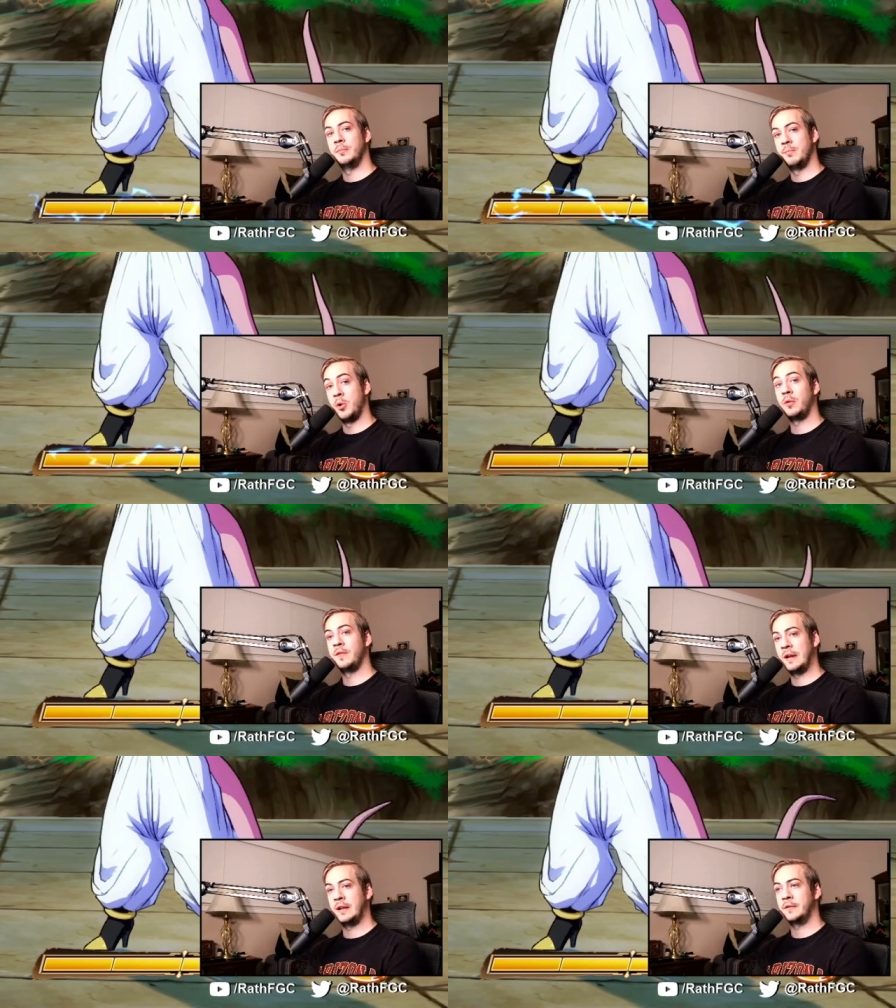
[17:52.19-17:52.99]

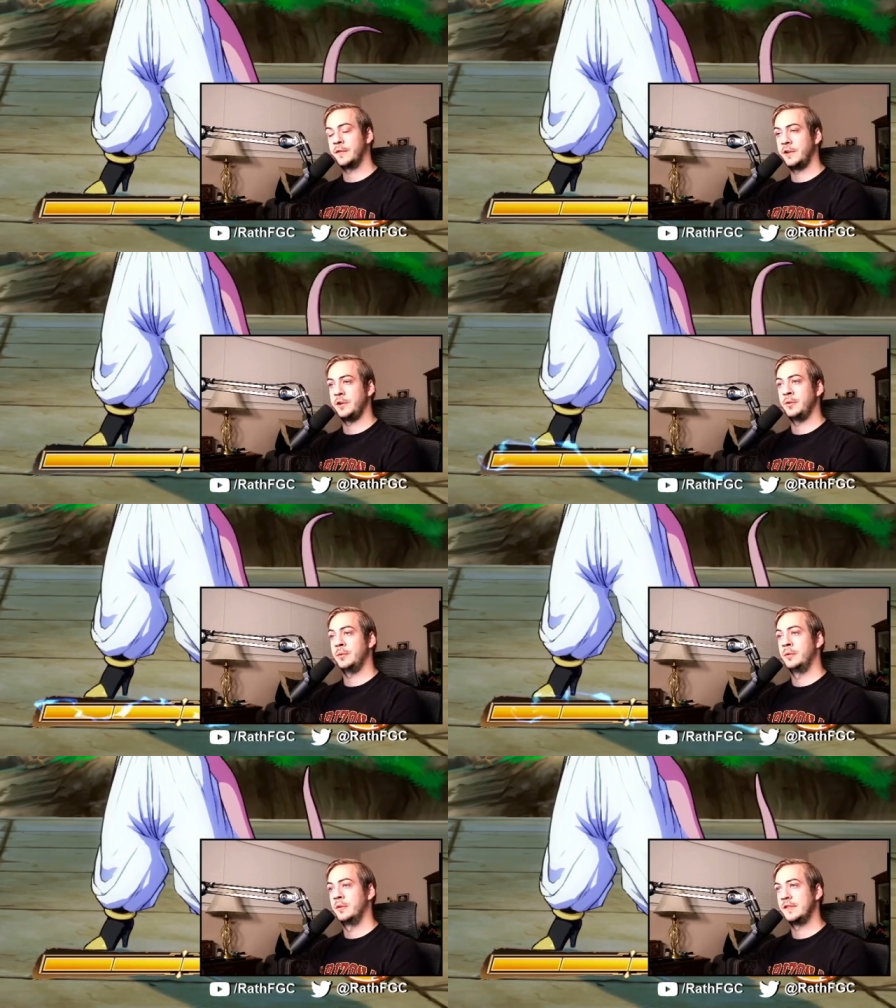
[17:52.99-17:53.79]
motivating for
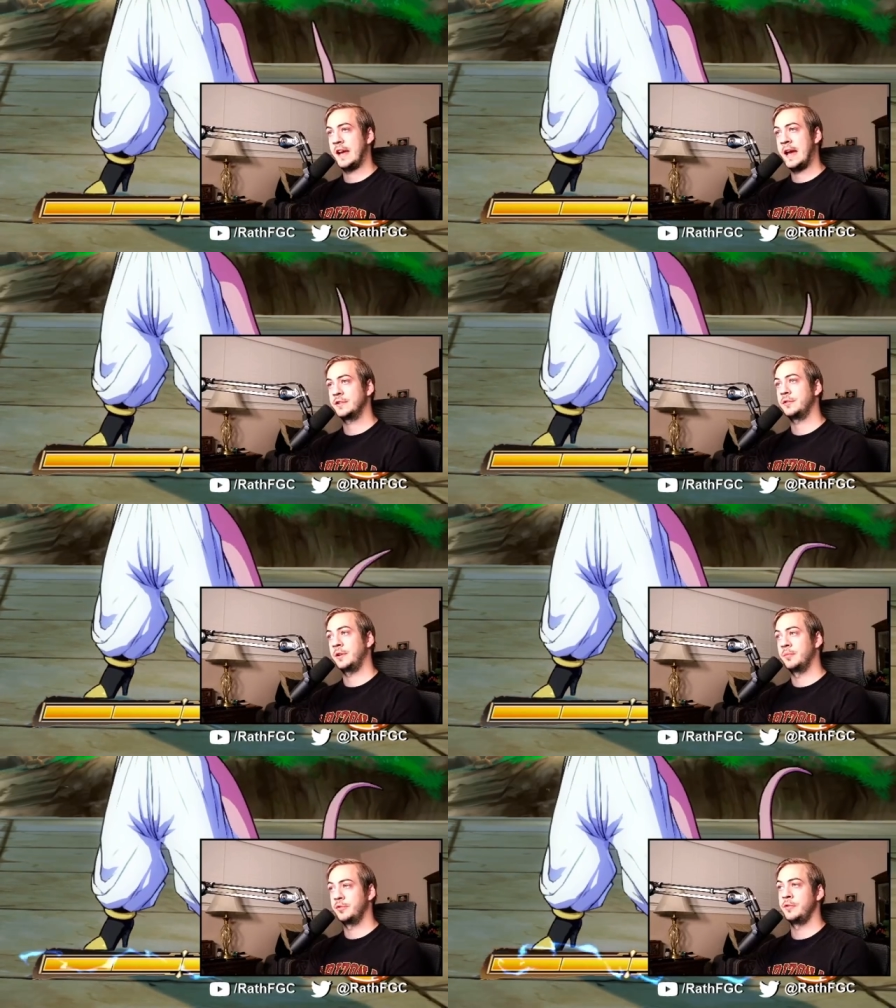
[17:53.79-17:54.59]
you to
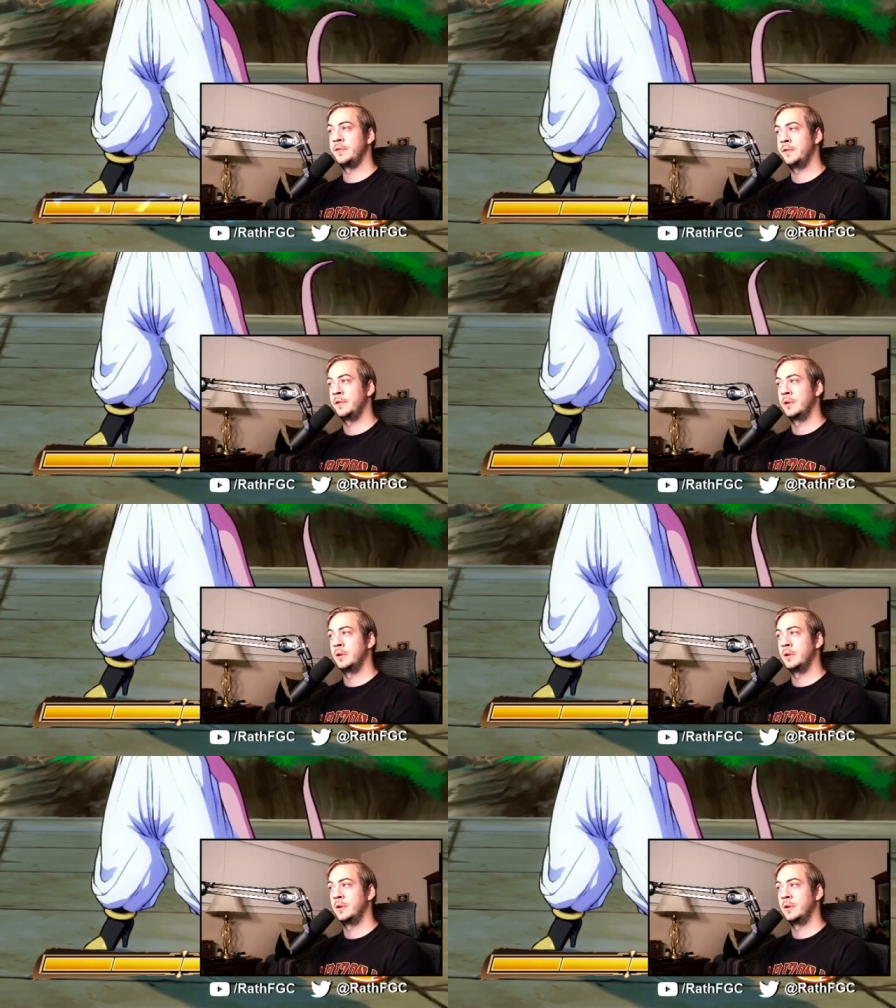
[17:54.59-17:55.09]
actually improve